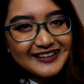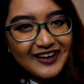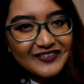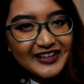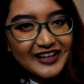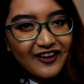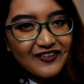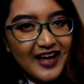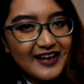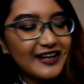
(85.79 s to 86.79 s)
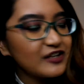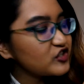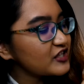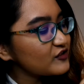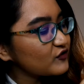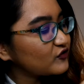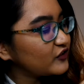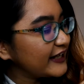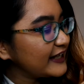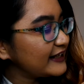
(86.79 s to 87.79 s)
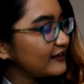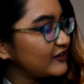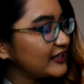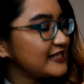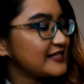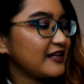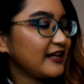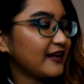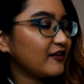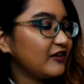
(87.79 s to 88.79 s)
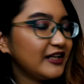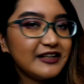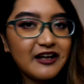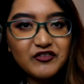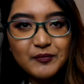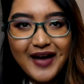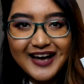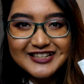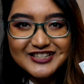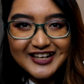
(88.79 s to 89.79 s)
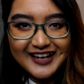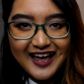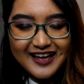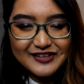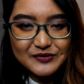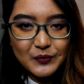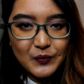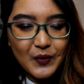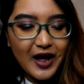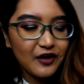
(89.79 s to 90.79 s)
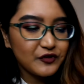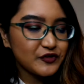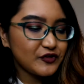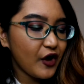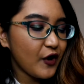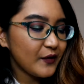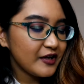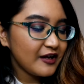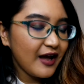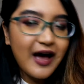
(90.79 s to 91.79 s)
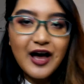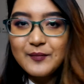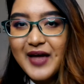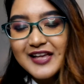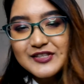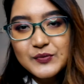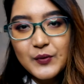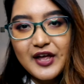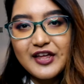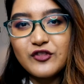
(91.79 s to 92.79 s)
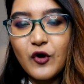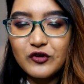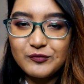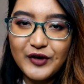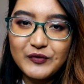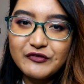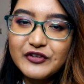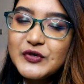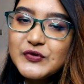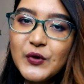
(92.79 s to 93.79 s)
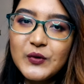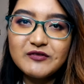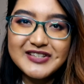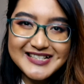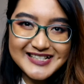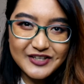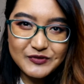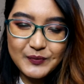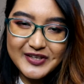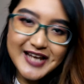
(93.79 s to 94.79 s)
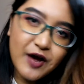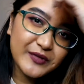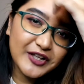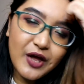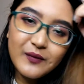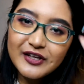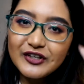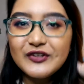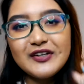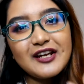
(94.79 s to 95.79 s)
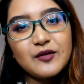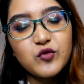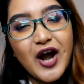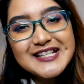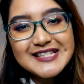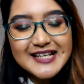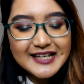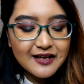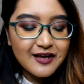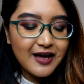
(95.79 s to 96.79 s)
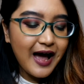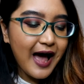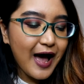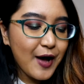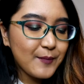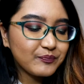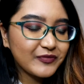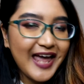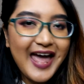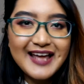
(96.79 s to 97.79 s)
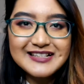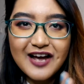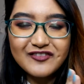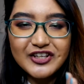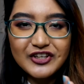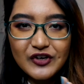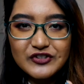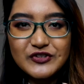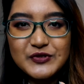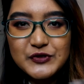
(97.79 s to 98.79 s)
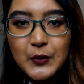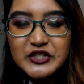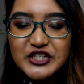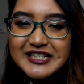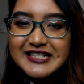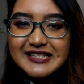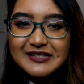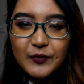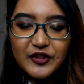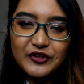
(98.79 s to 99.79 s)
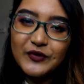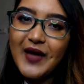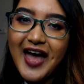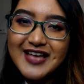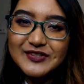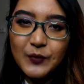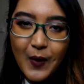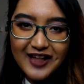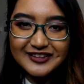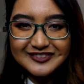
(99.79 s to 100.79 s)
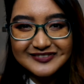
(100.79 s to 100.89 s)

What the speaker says: There we go, and they're just really stunning, and I really love the packaging as well. So as with all of my reviews, all of the details will be down below, including the pricing, and I'm gonna go through swatches with you as well.